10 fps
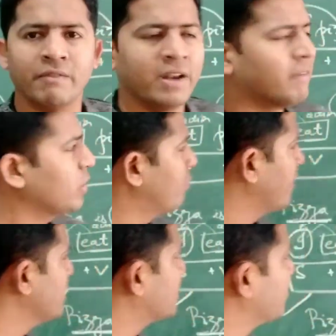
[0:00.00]
Whenever you
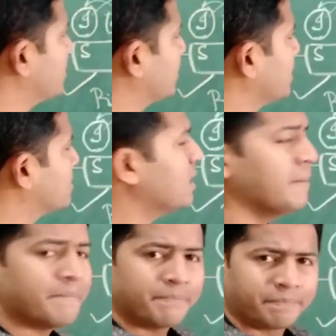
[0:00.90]
find subject is the
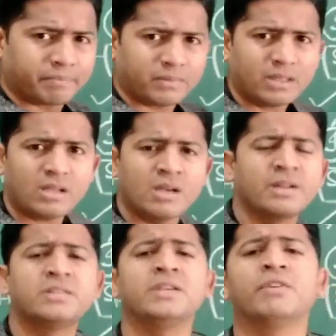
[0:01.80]

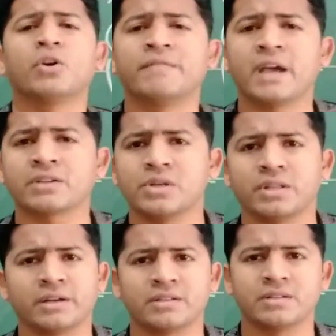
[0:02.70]
receiver of the
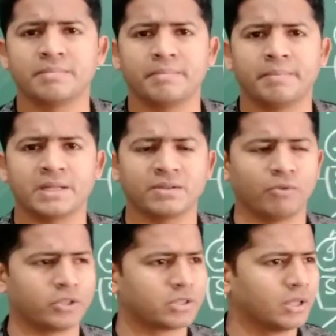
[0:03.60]
action, that is a passive
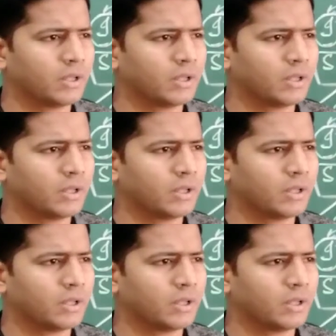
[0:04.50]
voice.